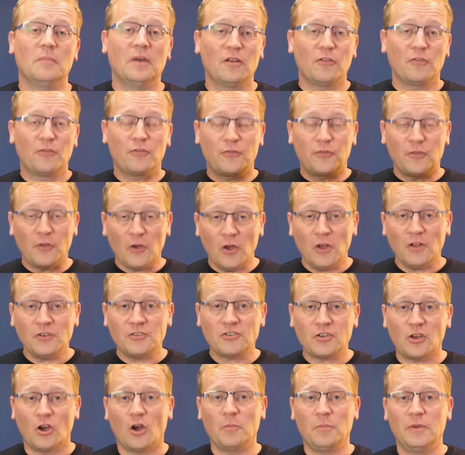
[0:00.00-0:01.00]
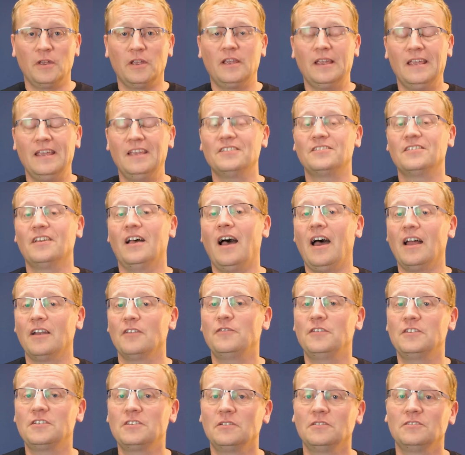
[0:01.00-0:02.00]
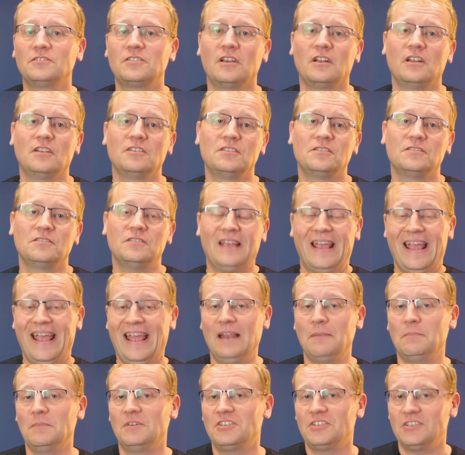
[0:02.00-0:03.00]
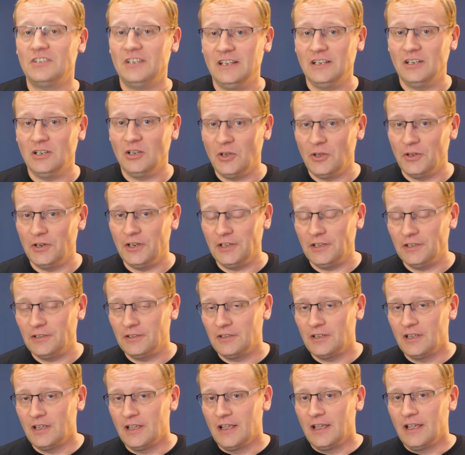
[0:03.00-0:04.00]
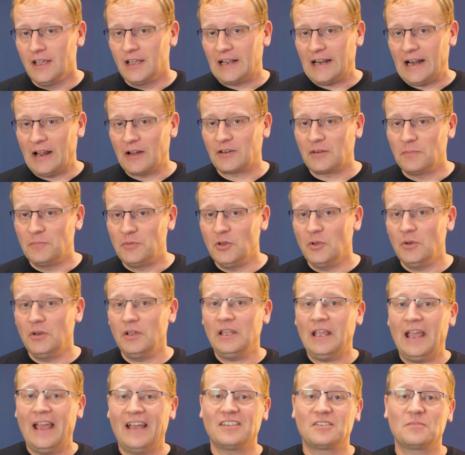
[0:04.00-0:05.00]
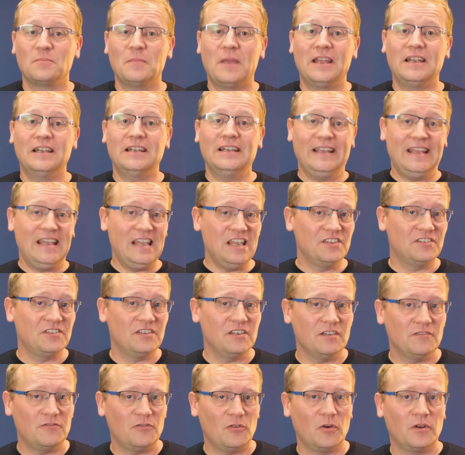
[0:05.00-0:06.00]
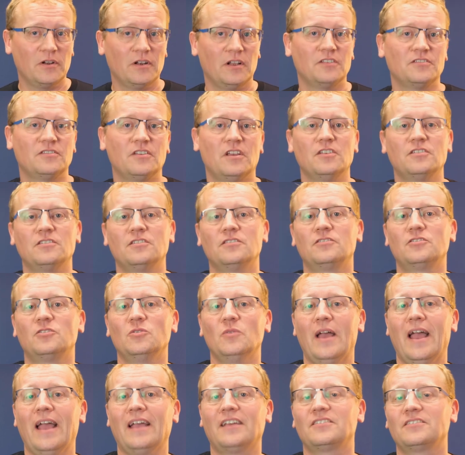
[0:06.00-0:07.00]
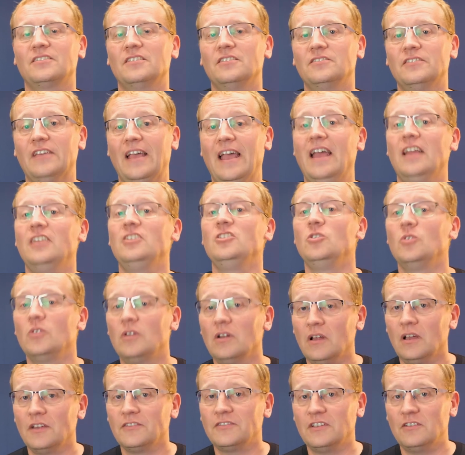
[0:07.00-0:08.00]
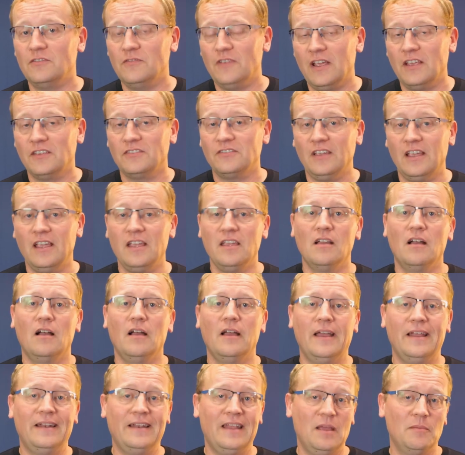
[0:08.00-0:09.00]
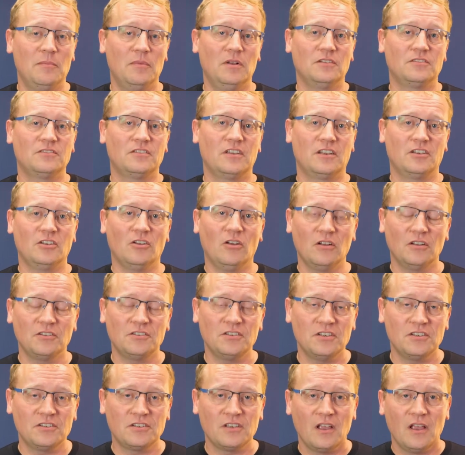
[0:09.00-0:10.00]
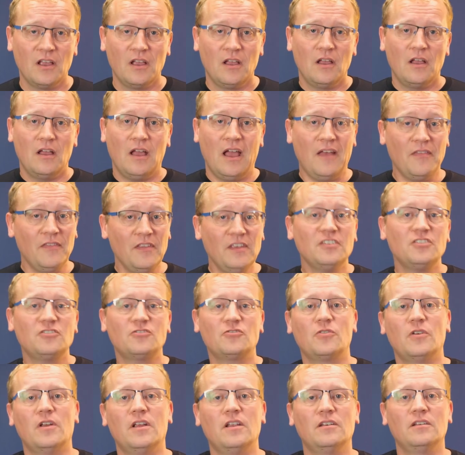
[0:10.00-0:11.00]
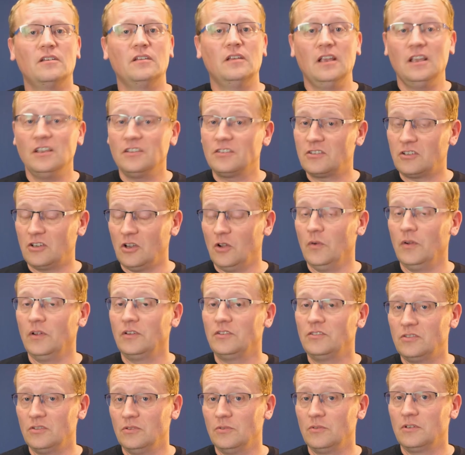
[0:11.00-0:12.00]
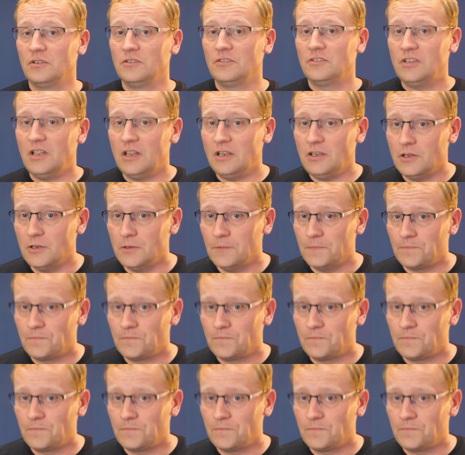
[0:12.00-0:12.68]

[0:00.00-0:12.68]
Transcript: my third topic is artificial intelligence and machine learning. Cloud computing has made it easier for organizations to access and utilize advanced AI and ML technologies, and this trend is going to continue.